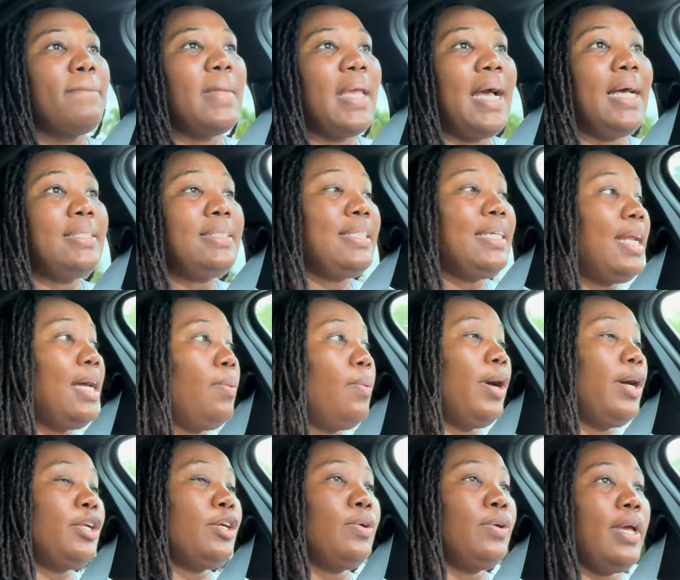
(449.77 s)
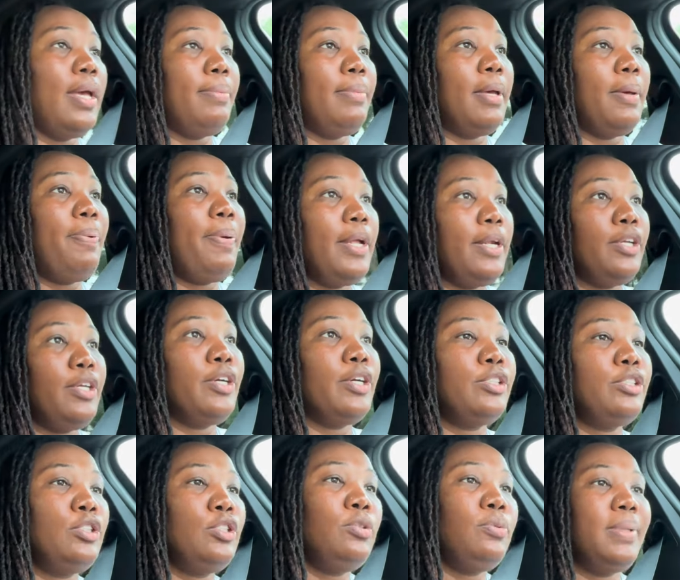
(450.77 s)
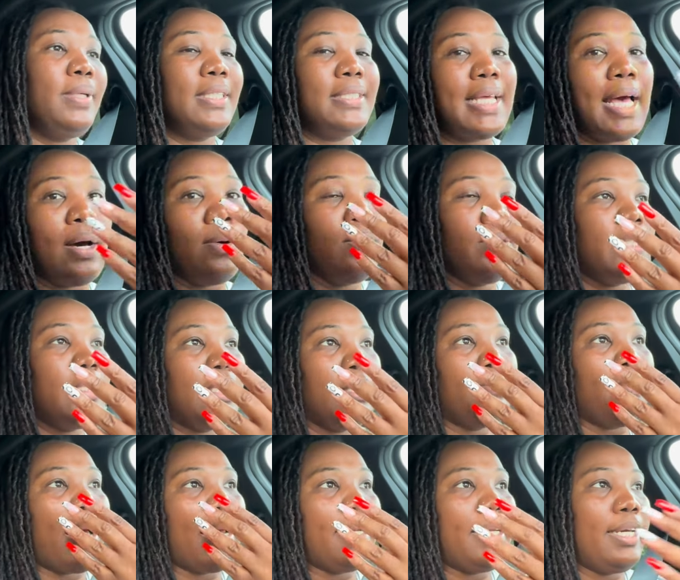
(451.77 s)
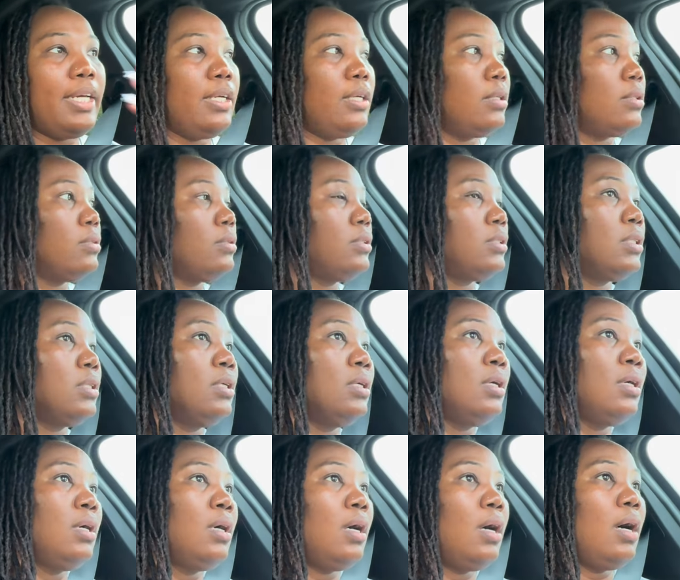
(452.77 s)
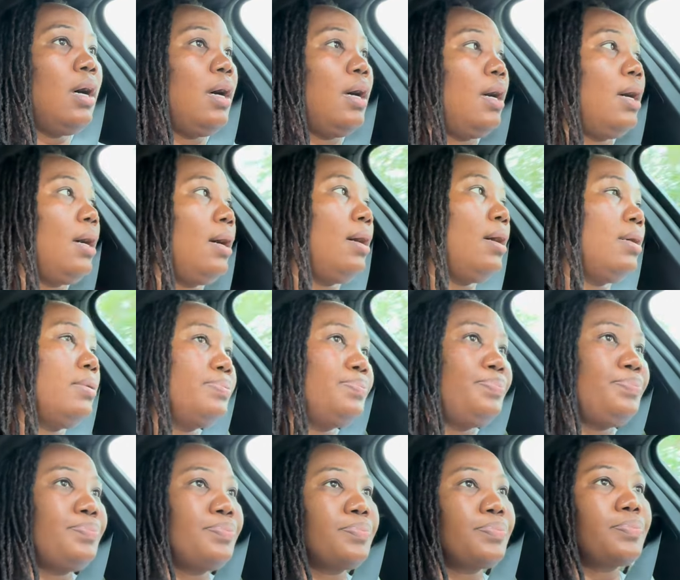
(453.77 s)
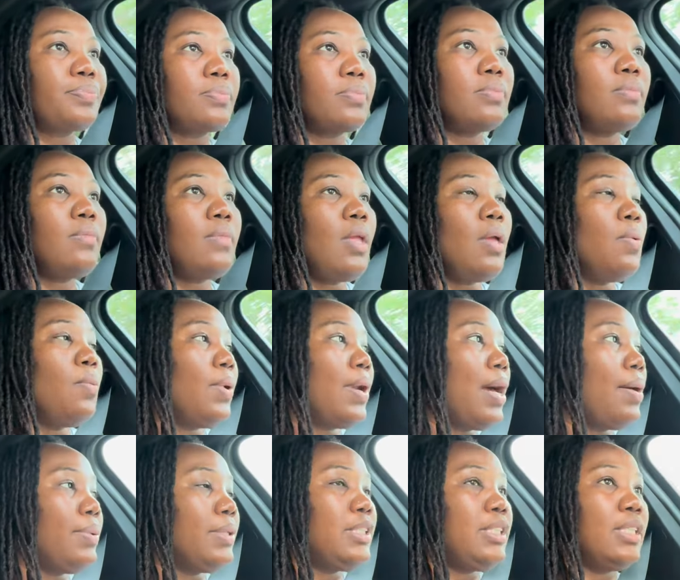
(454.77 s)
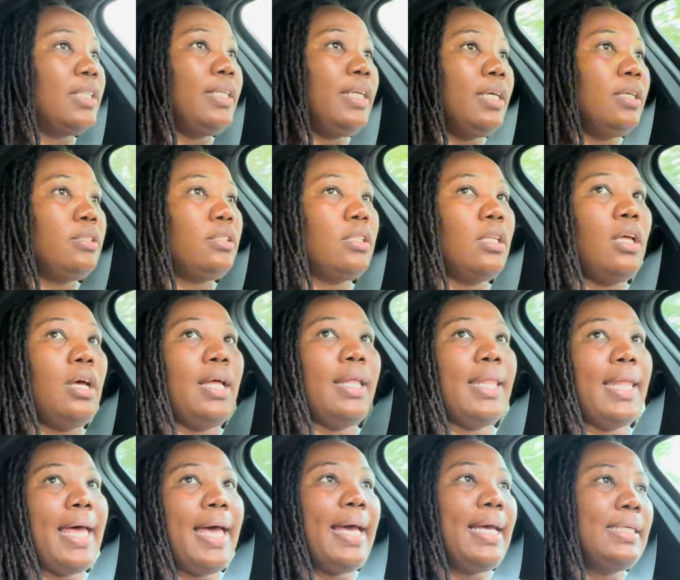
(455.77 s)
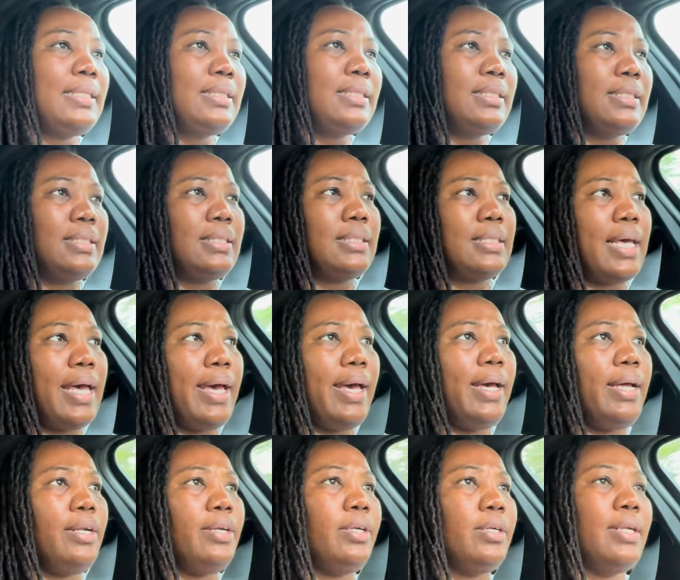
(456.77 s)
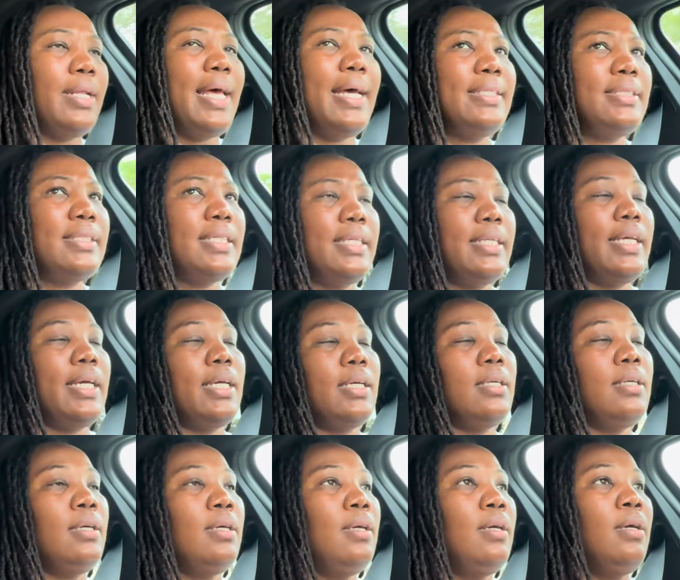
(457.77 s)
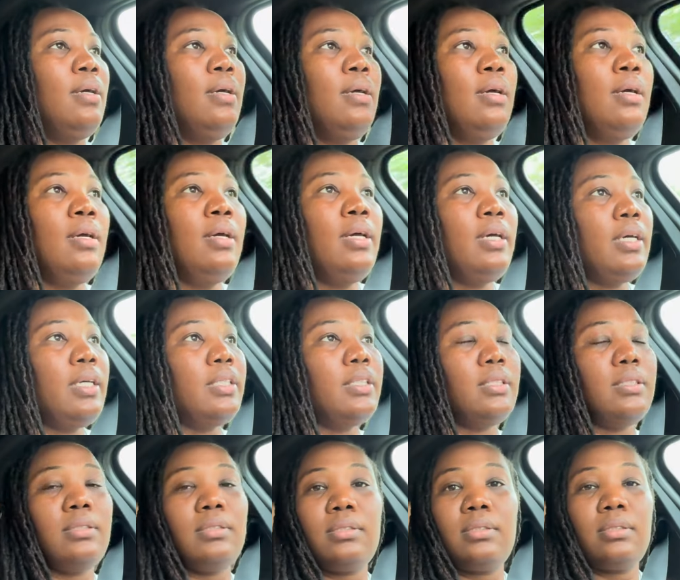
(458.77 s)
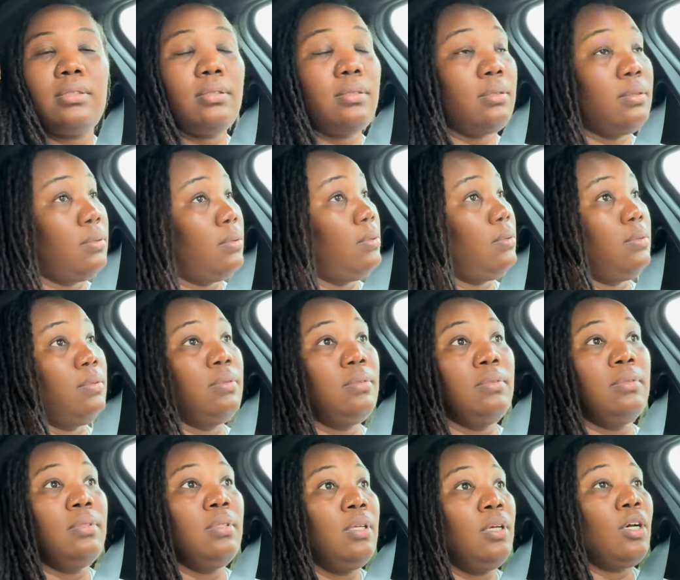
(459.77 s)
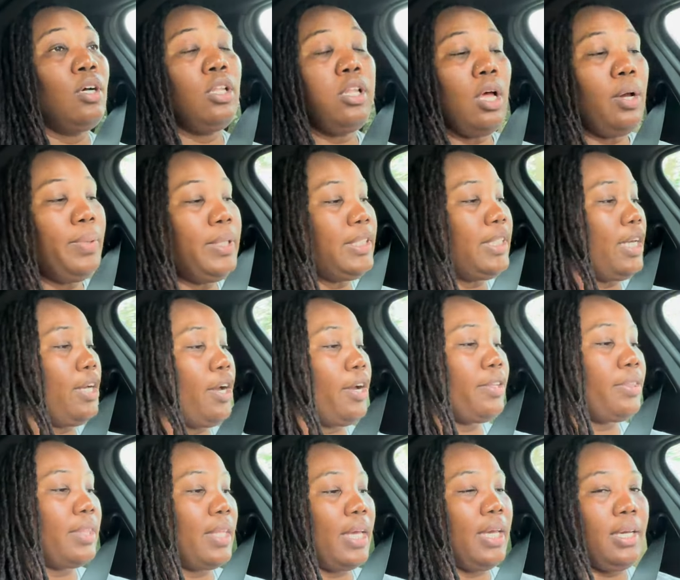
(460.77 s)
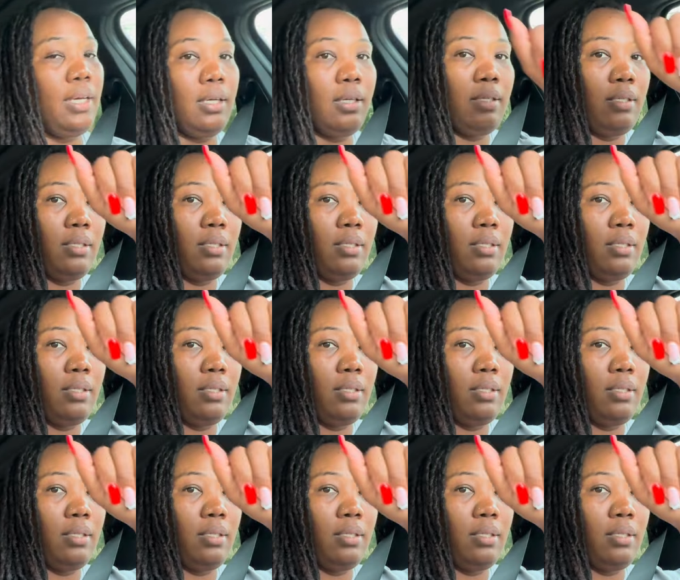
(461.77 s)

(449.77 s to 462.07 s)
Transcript: I said I wanted to go get me a pedicure too because I only did my nails um, when I went to the nail salon last Saturday, last Sunday. Cause Chloe did her thing.